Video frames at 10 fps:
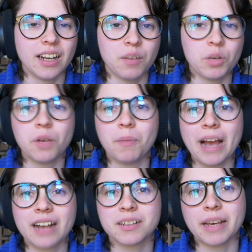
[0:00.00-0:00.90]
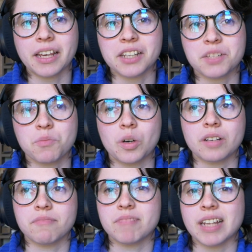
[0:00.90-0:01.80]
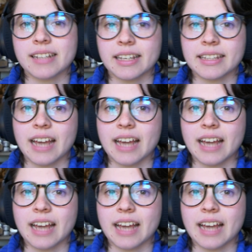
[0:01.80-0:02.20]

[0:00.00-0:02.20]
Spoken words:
I want to go back to making some more sets like